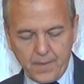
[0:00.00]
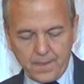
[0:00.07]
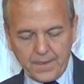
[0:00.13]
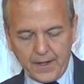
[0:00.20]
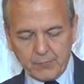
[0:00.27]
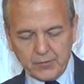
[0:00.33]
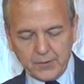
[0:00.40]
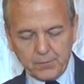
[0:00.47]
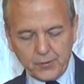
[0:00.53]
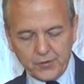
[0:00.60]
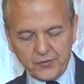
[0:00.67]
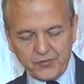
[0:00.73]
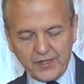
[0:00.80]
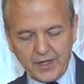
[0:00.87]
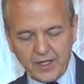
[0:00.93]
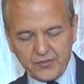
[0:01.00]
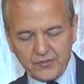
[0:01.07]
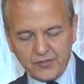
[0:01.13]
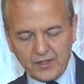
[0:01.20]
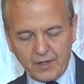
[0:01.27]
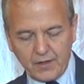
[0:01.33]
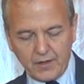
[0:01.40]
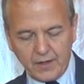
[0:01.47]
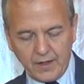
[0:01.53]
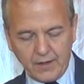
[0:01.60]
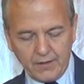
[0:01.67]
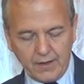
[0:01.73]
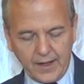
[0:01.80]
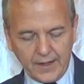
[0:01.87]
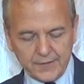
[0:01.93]
that when he put his hands
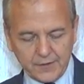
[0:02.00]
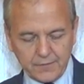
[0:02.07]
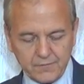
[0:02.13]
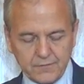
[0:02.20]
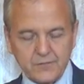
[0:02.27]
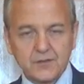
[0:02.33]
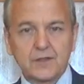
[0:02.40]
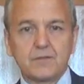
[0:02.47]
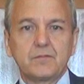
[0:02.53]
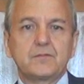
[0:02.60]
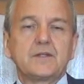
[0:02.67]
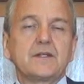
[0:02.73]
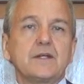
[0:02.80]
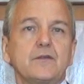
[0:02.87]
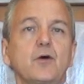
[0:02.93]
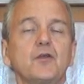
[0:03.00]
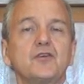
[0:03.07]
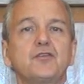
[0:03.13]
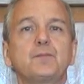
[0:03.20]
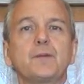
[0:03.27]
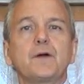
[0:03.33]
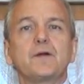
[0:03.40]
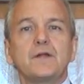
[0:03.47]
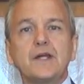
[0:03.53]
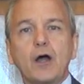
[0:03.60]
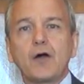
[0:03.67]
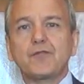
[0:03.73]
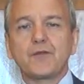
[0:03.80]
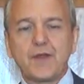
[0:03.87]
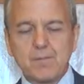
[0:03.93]
uh, on there to, to get the Holy Spirit, he
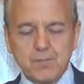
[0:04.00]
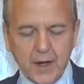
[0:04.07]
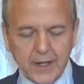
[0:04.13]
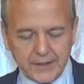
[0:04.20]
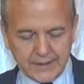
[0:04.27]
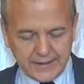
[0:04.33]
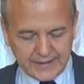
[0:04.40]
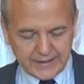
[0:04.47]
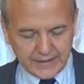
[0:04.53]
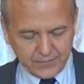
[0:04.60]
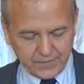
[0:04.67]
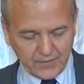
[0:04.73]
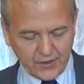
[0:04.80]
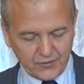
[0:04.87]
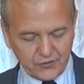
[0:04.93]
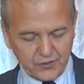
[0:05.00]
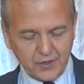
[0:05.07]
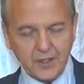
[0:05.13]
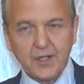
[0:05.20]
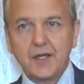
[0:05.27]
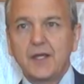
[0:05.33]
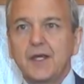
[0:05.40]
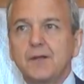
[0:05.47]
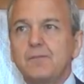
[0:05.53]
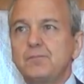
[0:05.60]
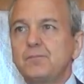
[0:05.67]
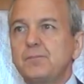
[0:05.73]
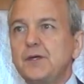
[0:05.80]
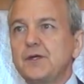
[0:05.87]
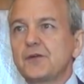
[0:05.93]
offered them money to get this. And
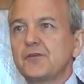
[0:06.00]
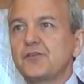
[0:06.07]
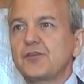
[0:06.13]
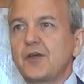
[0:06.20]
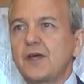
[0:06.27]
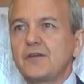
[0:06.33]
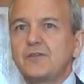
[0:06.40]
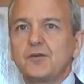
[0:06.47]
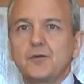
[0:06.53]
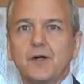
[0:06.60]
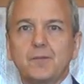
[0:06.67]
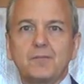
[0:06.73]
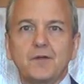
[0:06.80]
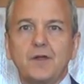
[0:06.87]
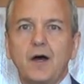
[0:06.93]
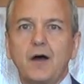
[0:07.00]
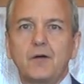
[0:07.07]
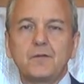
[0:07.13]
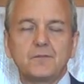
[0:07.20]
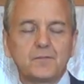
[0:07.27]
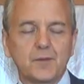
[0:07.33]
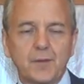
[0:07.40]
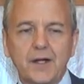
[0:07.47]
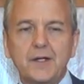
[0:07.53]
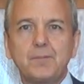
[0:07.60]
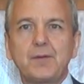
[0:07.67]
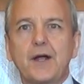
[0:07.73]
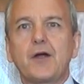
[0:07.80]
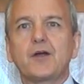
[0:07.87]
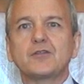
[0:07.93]
Peter said to him, No, your money
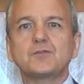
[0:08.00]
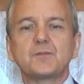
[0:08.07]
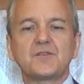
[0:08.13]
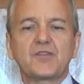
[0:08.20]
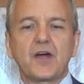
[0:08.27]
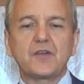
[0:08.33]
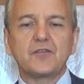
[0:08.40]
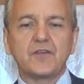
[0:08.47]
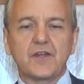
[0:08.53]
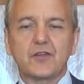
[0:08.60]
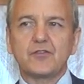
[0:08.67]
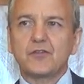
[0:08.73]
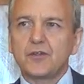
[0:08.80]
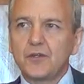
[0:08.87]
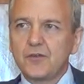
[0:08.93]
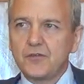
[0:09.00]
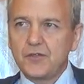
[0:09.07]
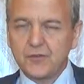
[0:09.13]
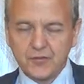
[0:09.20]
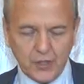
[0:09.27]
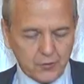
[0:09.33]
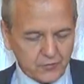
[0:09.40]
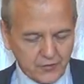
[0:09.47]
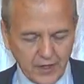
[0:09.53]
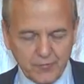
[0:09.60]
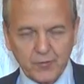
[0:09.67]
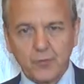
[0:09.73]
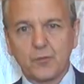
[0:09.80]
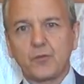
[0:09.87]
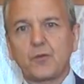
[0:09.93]
perished because of this. You, you don't have
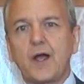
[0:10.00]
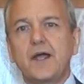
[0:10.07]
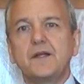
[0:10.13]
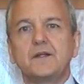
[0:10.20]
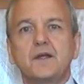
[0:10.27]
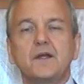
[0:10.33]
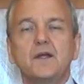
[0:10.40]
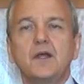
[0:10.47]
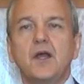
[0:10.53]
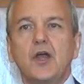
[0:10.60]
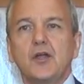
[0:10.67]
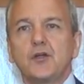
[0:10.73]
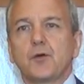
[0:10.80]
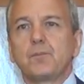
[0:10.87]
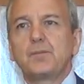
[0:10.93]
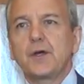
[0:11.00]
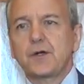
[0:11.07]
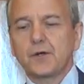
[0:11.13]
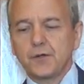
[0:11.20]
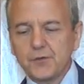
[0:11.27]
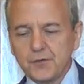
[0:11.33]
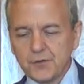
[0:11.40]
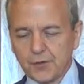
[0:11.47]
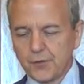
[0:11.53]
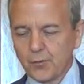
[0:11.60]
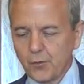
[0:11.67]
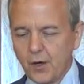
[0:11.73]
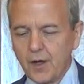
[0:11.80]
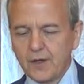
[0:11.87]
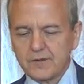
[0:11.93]
it right. You're bitter. You're the
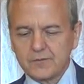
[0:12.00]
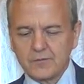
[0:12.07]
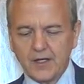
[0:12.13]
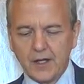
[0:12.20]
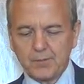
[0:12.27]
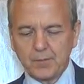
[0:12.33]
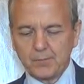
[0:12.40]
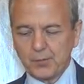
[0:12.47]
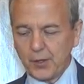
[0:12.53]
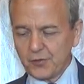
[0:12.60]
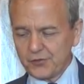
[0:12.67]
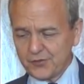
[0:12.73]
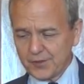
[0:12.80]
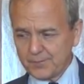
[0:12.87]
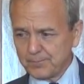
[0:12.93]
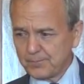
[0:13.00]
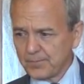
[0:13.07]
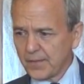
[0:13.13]
wrong type of person.